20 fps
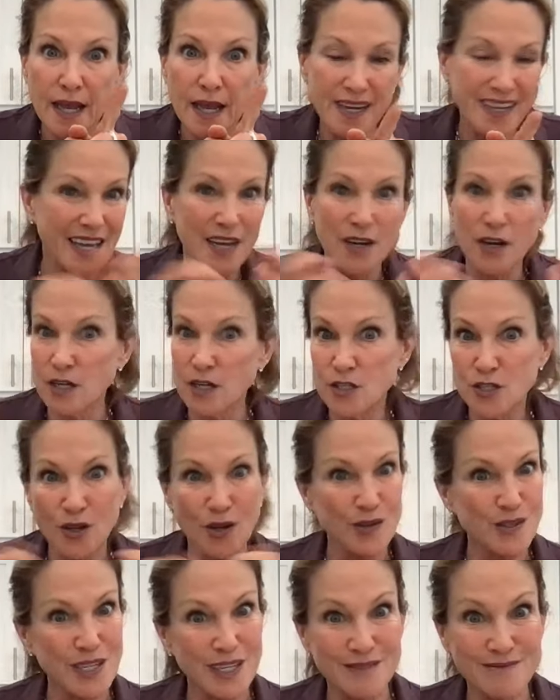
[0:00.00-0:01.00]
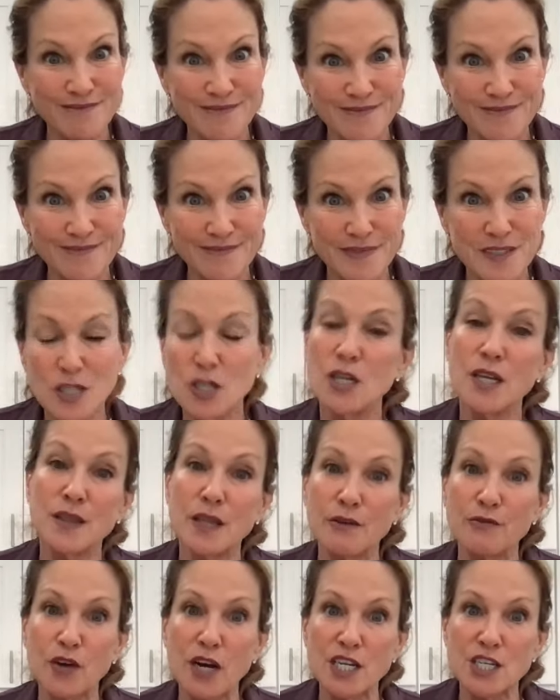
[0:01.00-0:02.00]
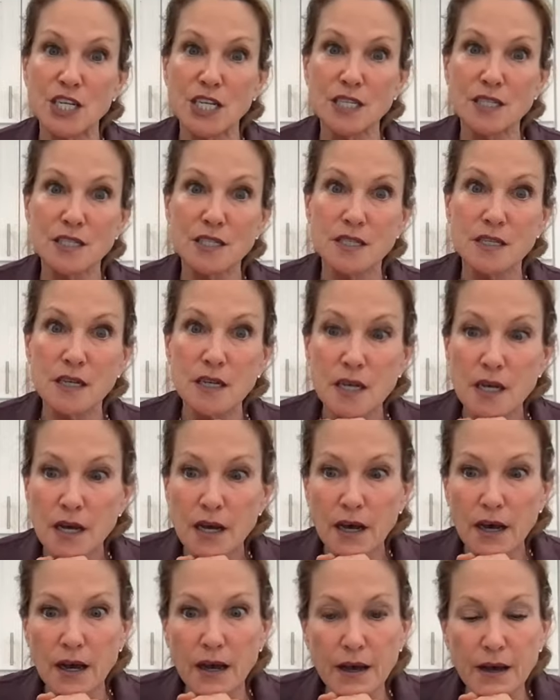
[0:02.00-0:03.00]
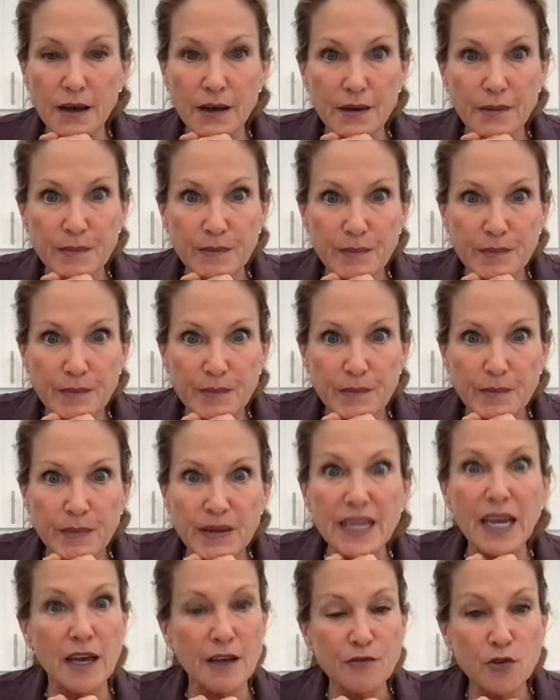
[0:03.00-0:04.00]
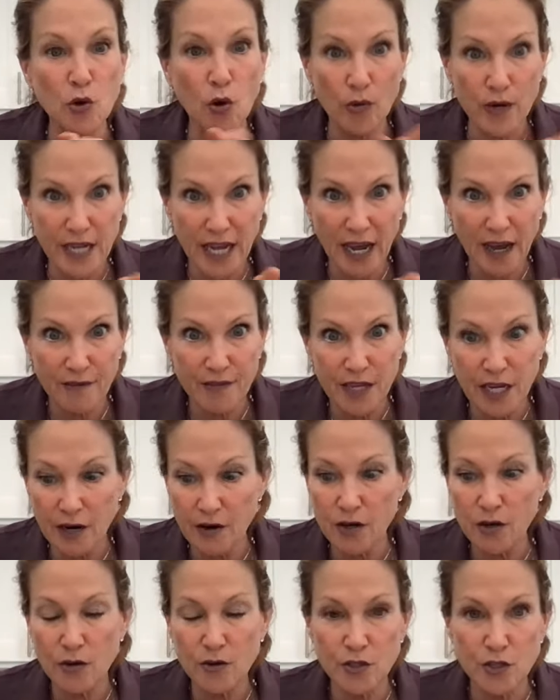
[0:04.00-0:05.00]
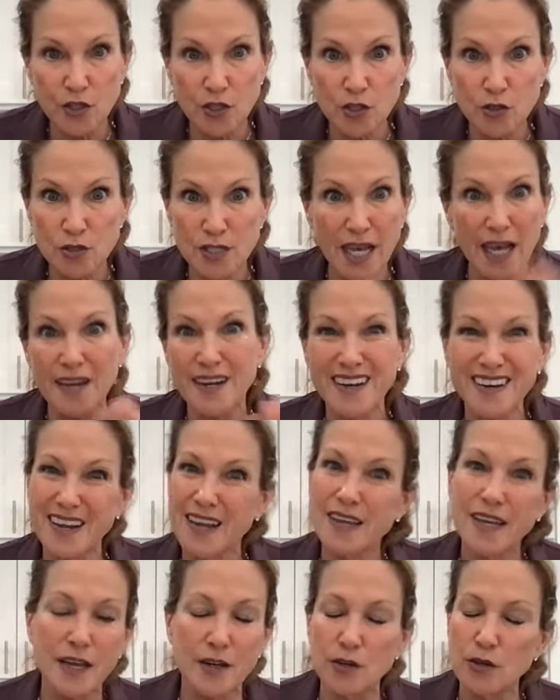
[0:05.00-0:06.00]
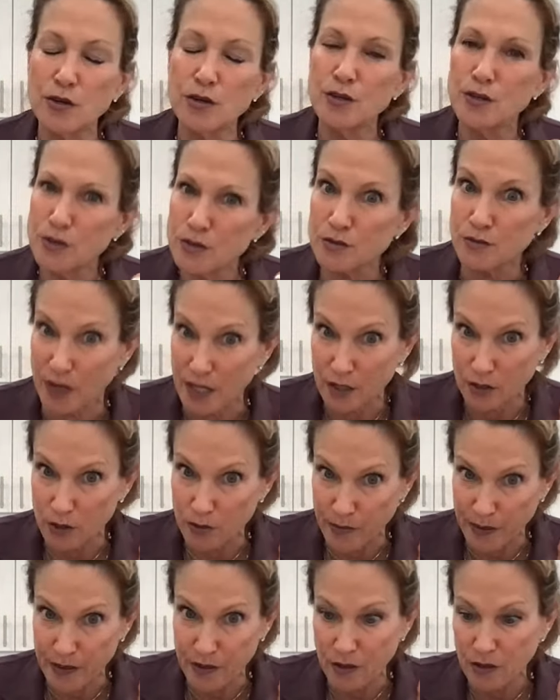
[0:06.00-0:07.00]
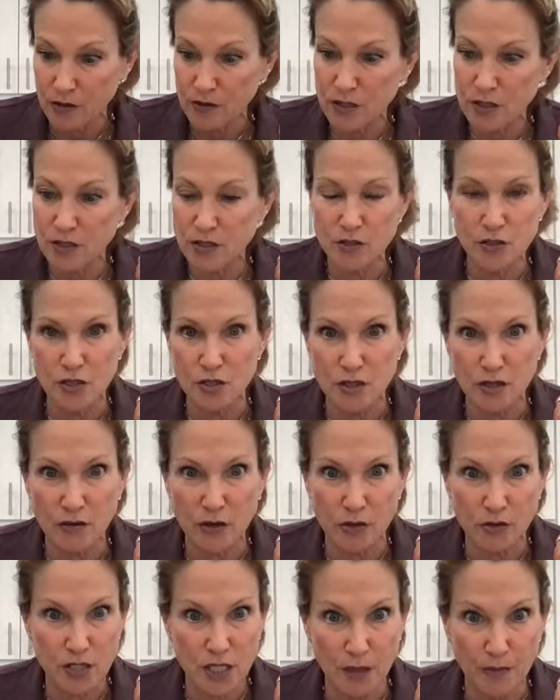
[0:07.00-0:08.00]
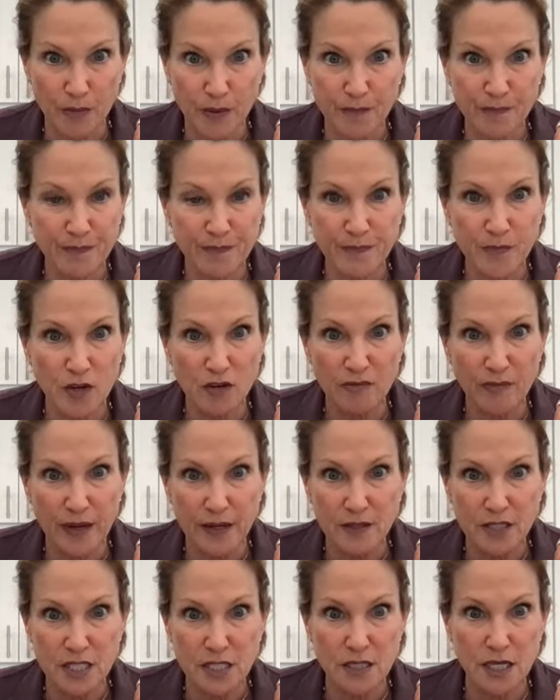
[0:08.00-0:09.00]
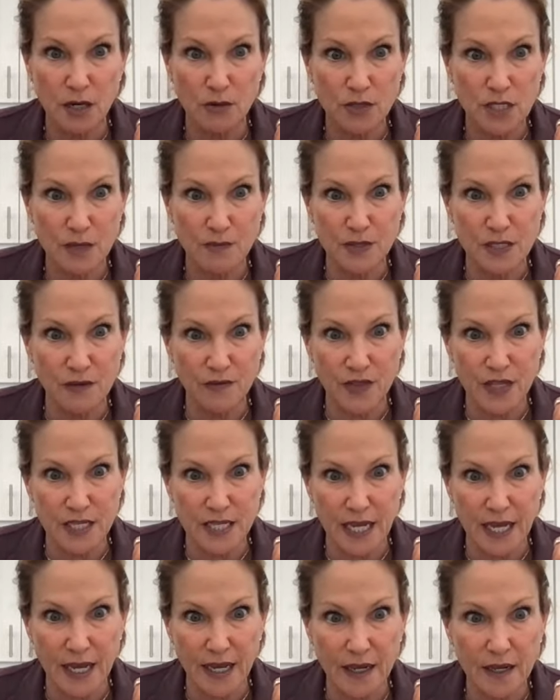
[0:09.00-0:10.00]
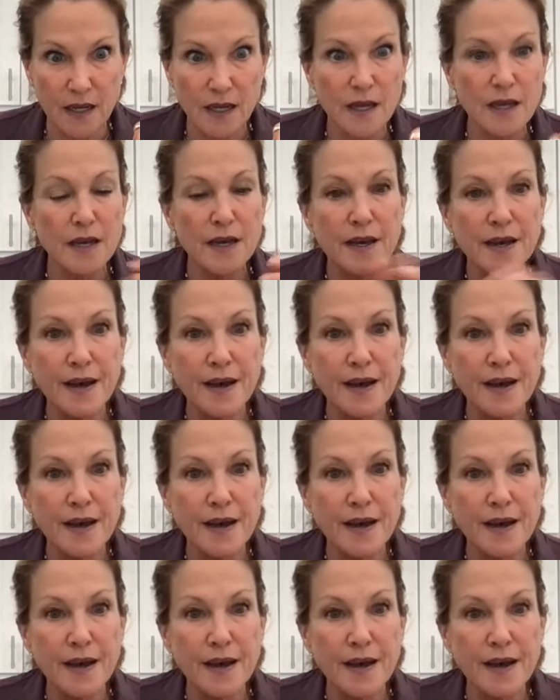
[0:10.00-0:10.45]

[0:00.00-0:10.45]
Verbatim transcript: and again, unsalted. So you get the freshest. Um, but yeah, if you already have the Kerrygold, you could use that. And again, you could use regular butter. This is just a little tip, one of my you know, tips of the day